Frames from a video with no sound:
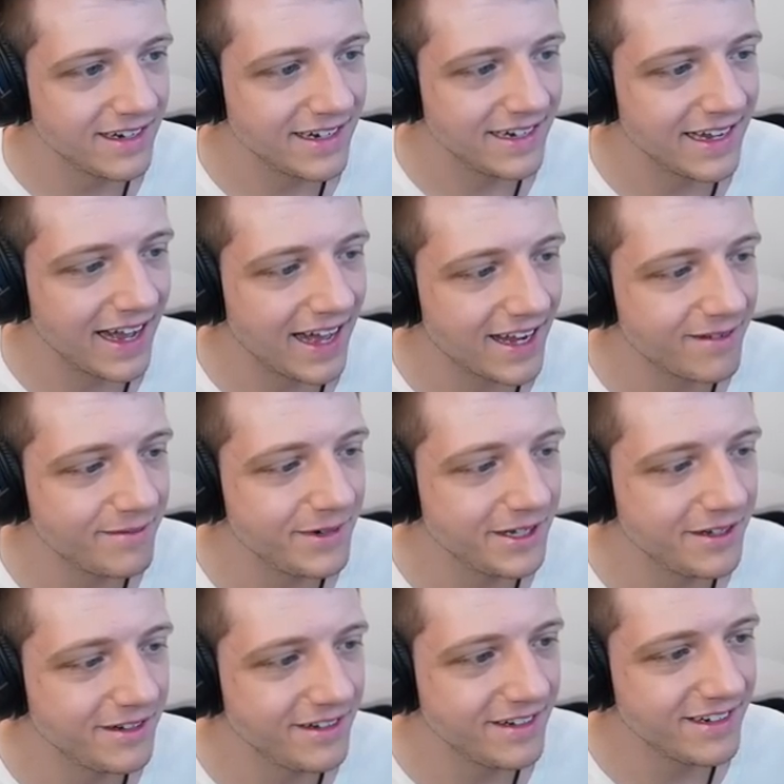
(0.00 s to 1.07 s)
Got him,
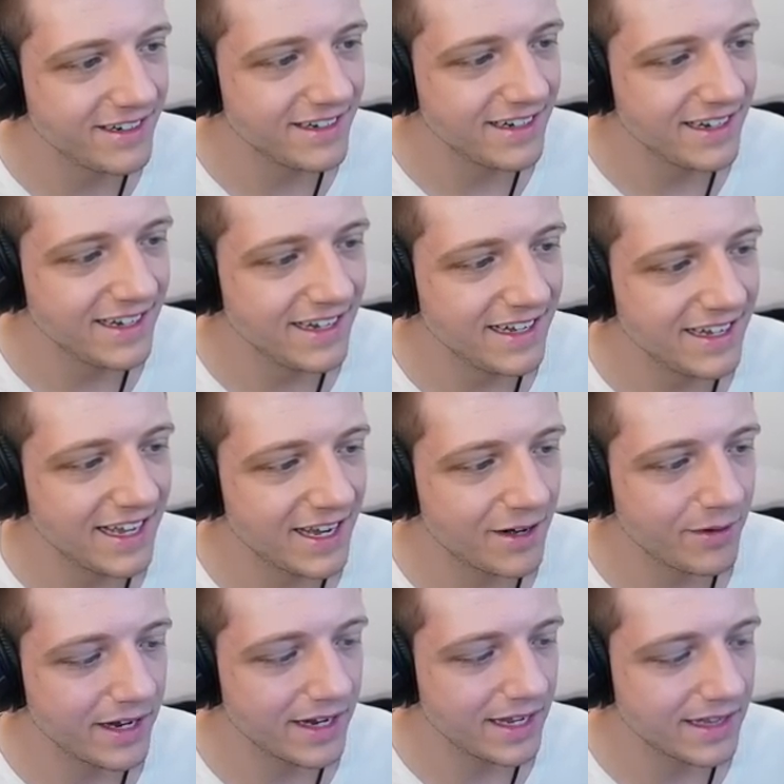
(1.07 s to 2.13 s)
dude. How do
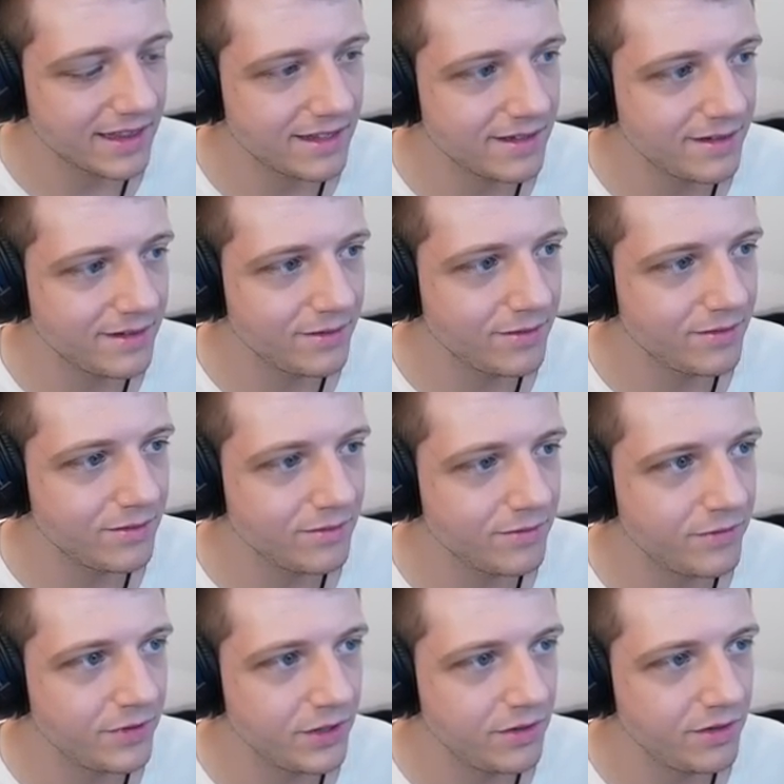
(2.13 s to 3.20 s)
I get the food?